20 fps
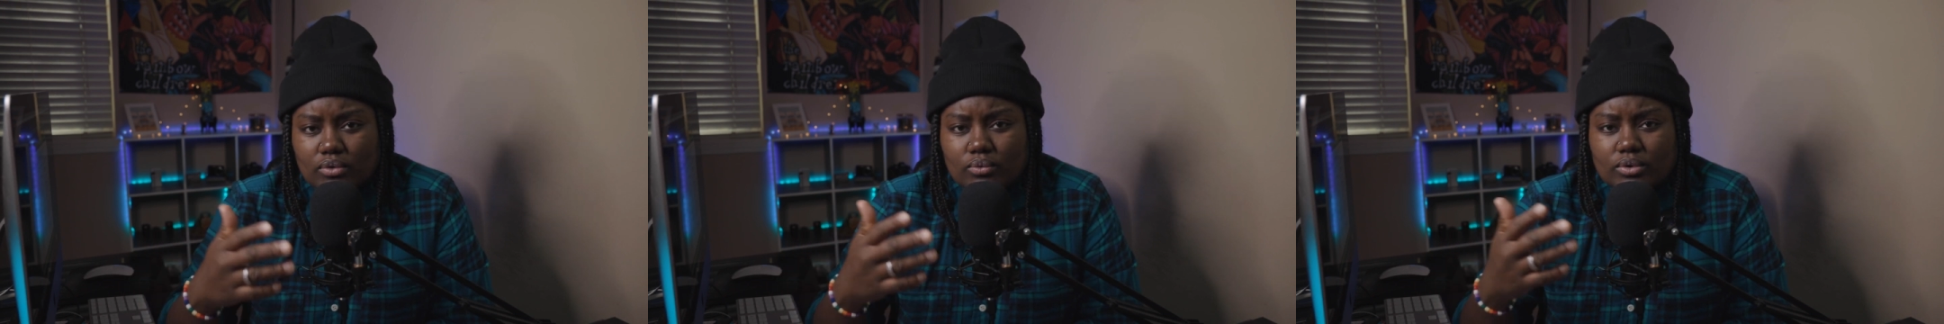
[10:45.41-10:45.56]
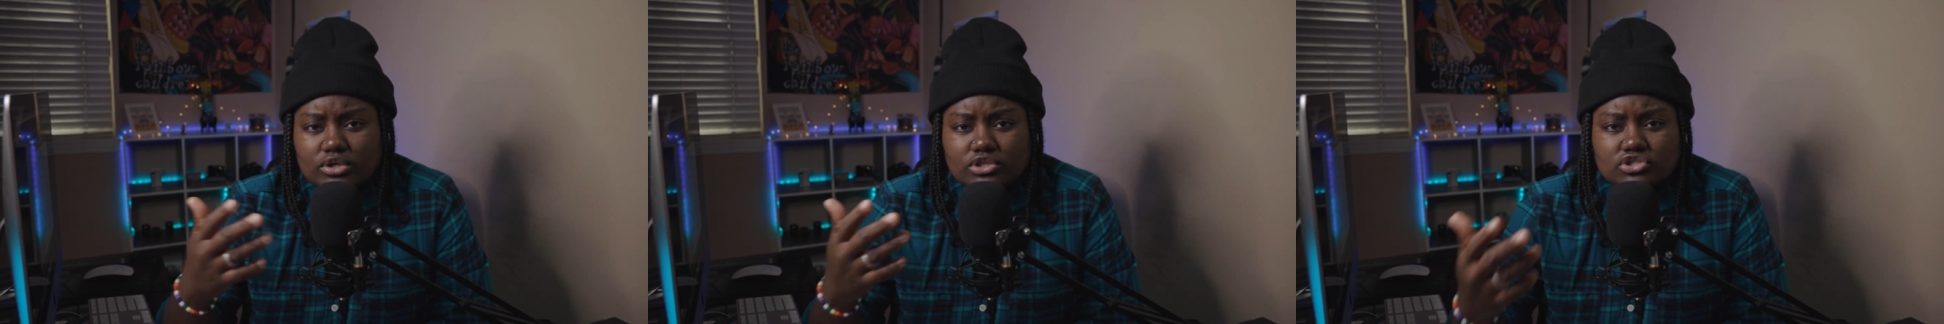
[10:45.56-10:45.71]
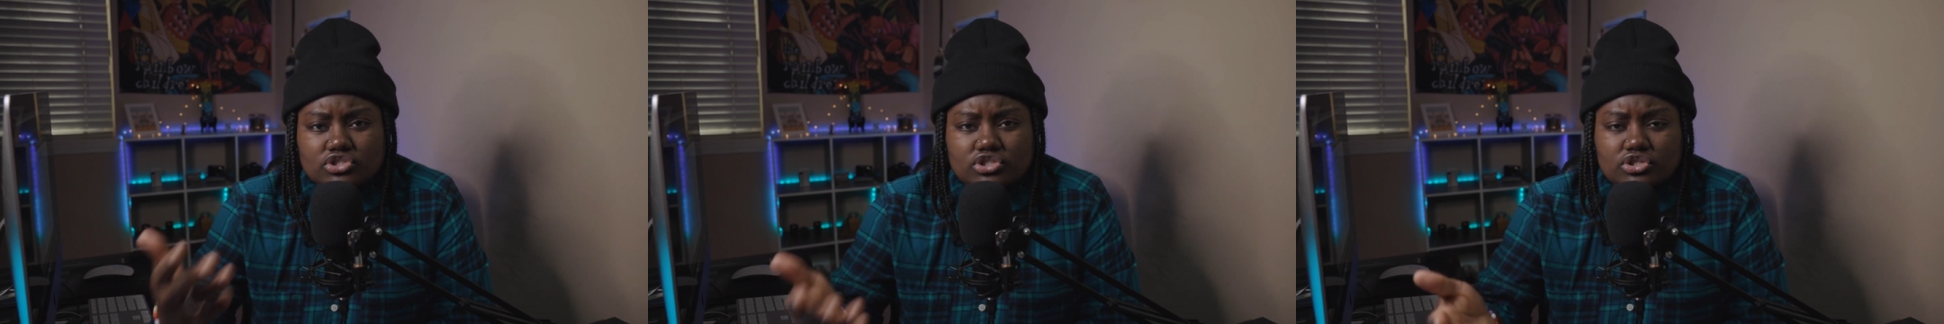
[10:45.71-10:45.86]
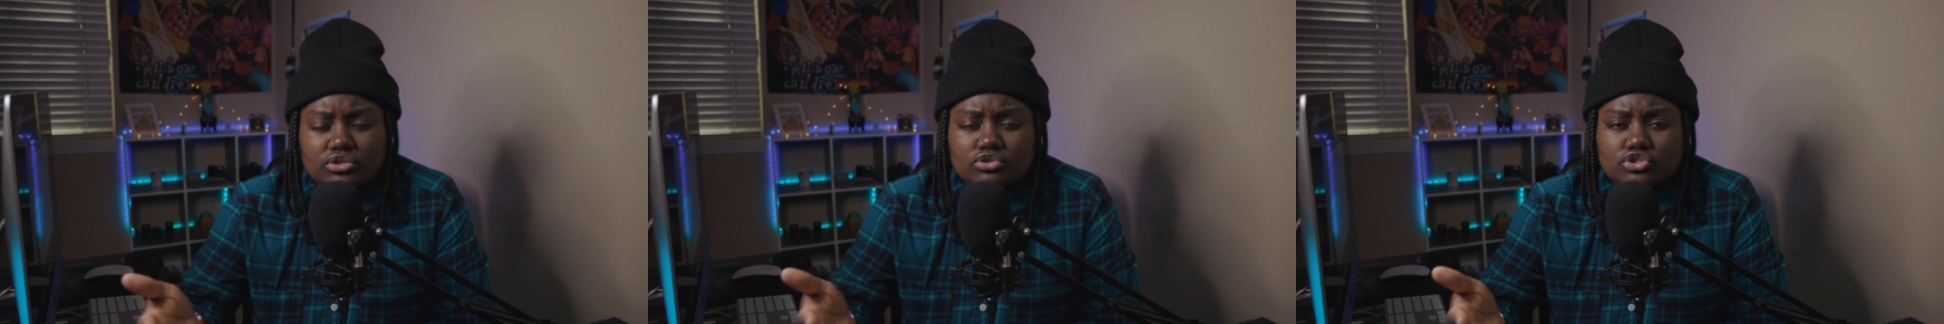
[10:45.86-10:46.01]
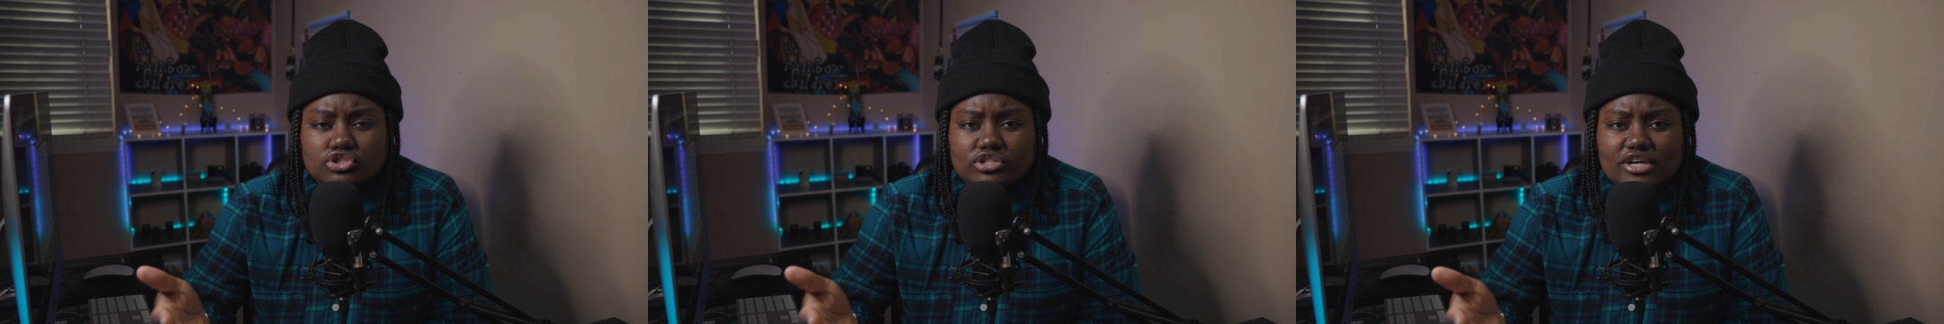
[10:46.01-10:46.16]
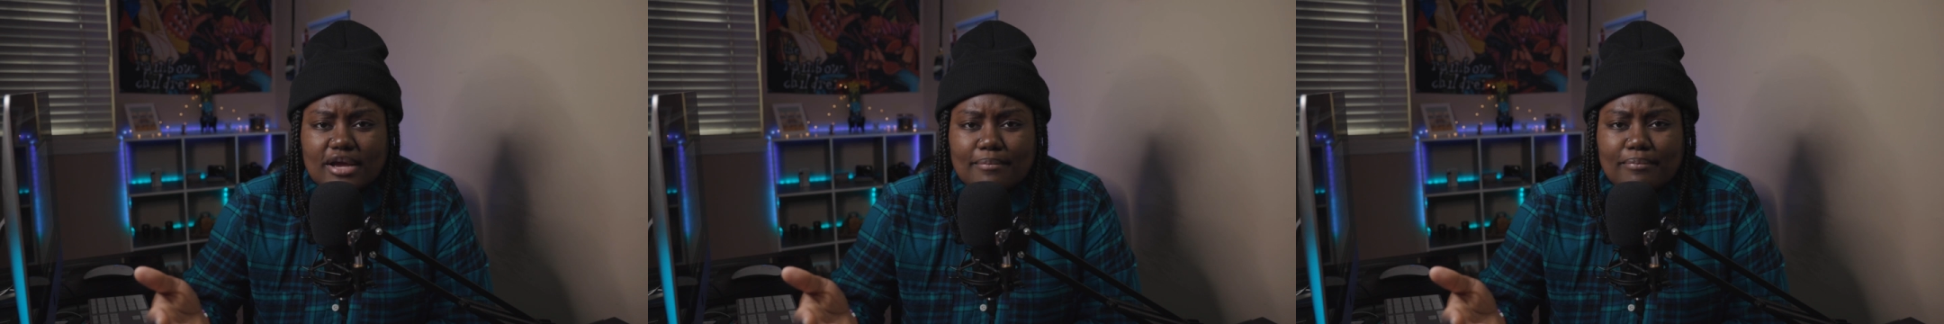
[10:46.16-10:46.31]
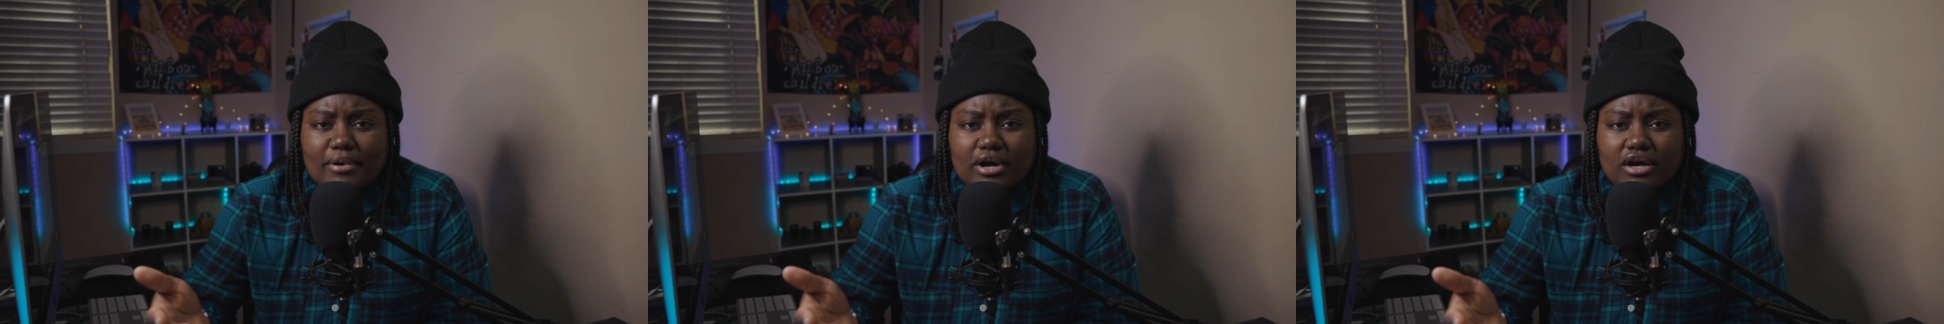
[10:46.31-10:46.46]
1-2
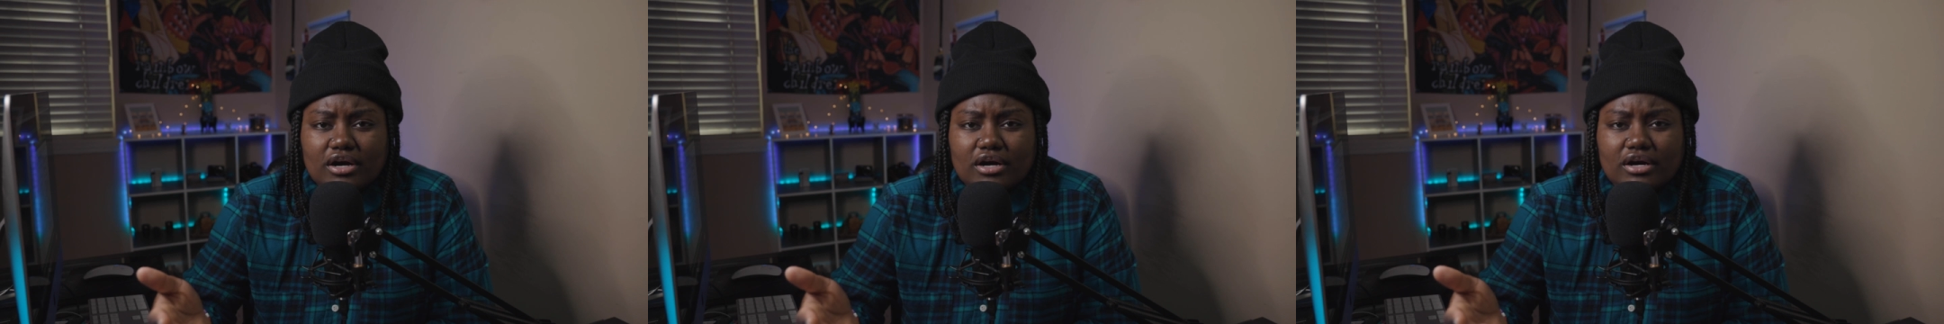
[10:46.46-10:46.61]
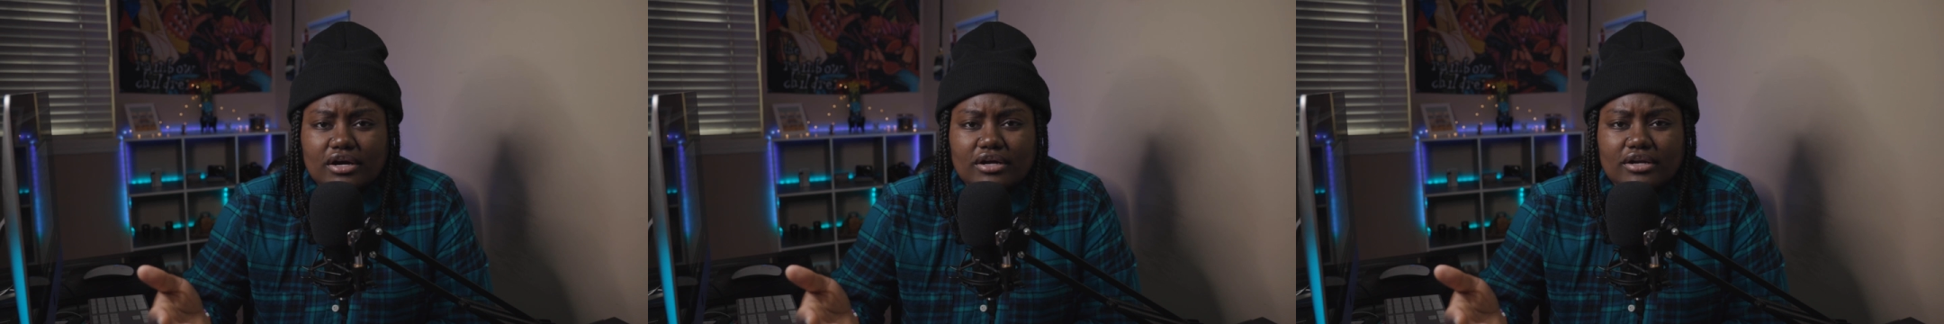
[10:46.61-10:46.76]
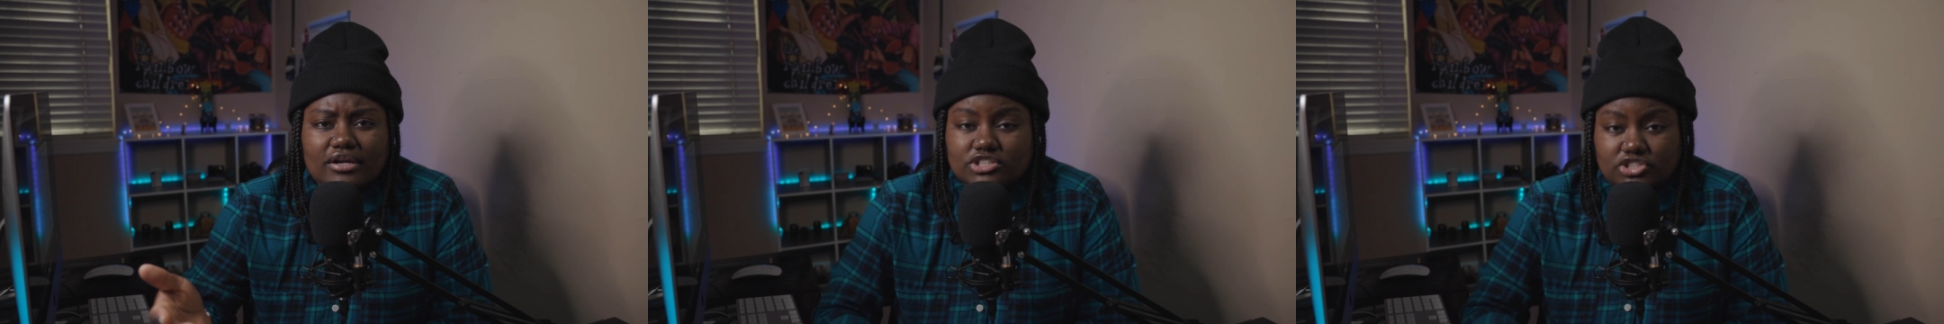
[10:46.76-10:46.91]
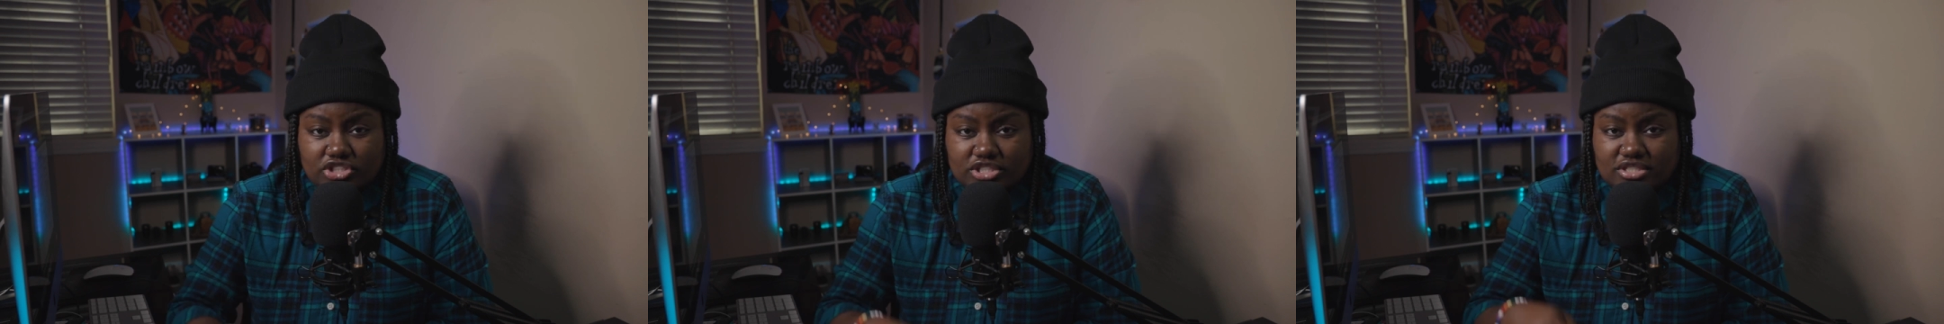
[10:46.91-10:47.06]
tripod